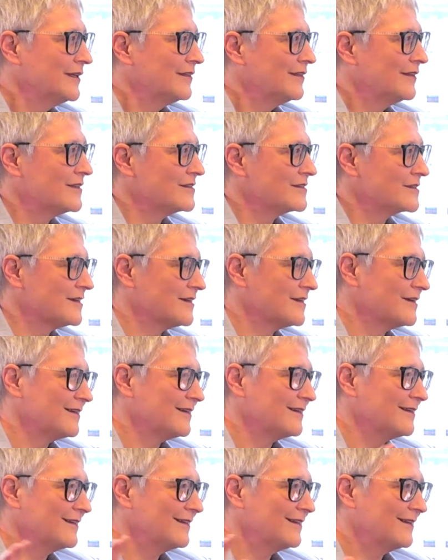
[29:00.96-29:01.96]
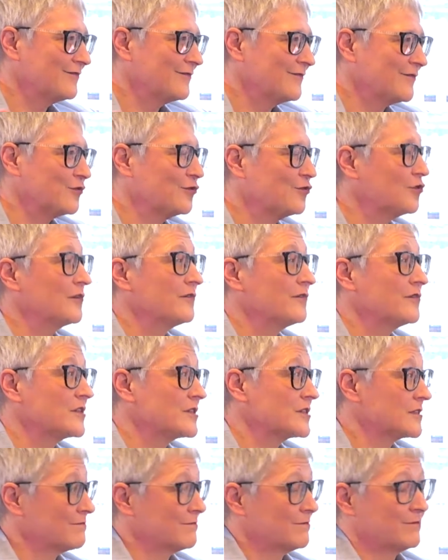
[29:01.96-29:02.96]
there's for all of
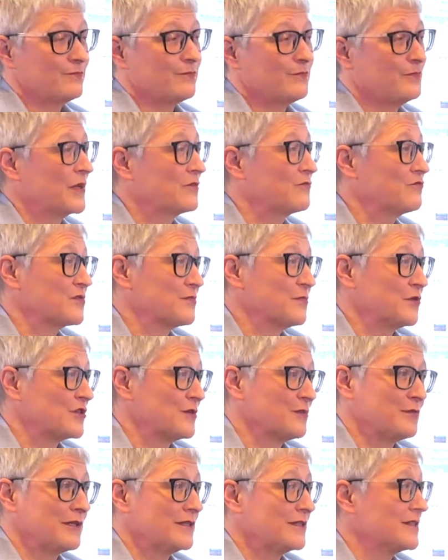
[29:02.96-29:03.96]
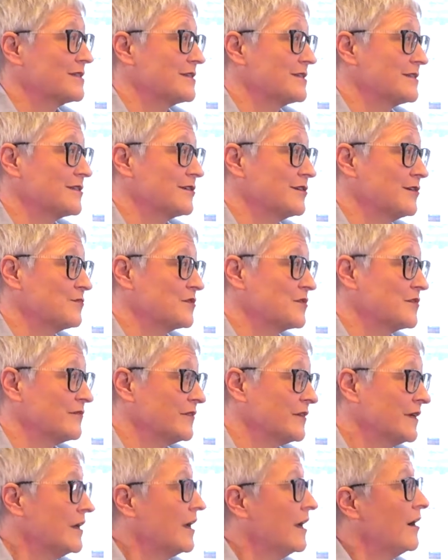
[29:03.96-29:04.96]
us, big responsibilities in terms
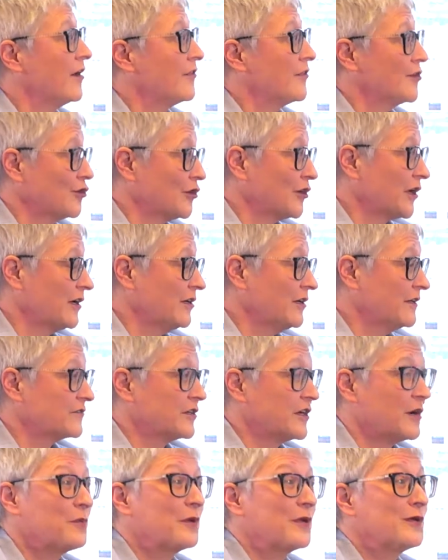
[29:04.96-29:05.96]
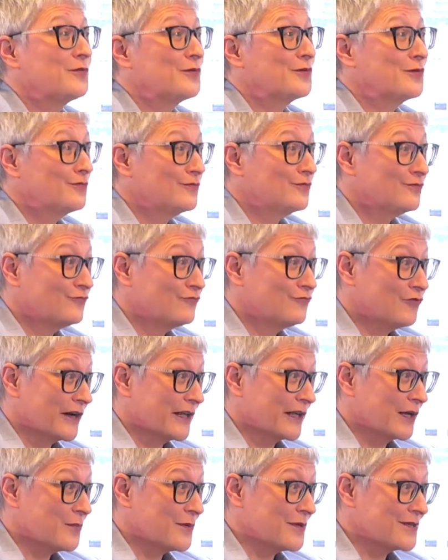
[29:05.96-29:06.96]
of either looking after our people,
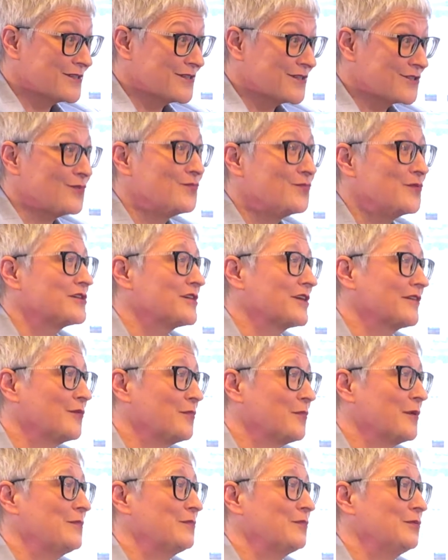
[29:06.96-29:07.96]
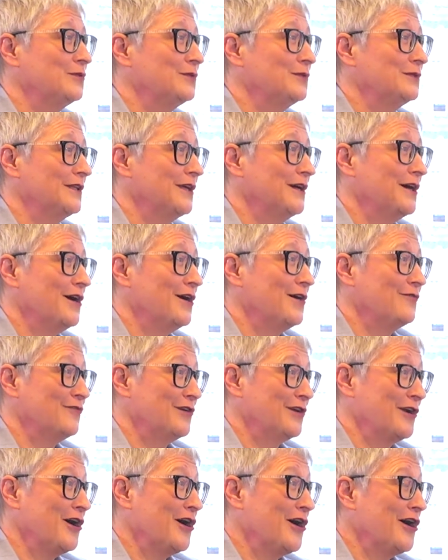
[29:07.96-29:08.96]
running a business on which other people
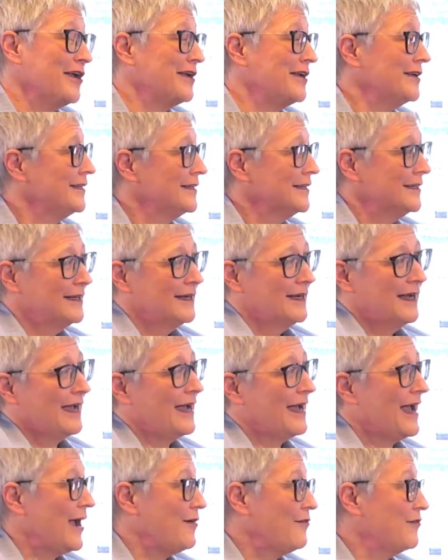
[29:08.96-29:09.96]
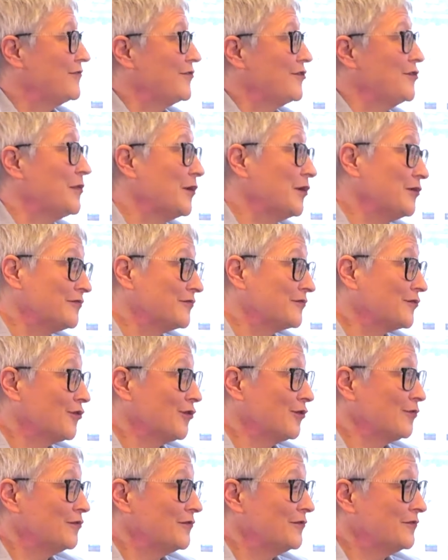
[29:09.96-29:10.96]
rely. How have you both
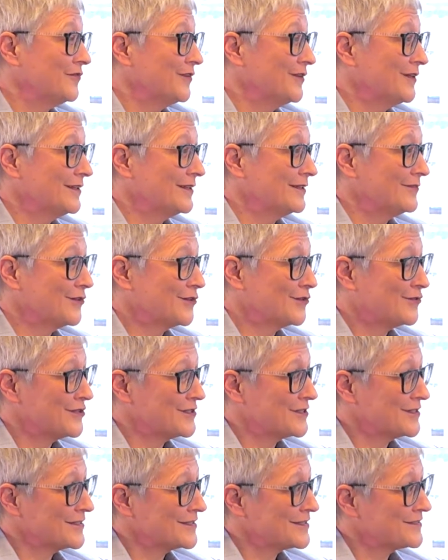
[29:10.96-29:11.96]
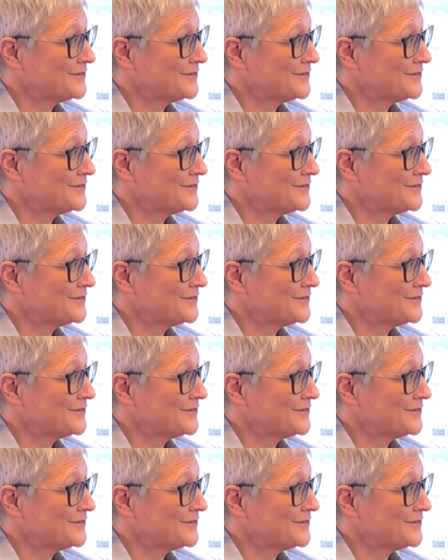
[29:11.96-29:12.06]
gone with the crisis?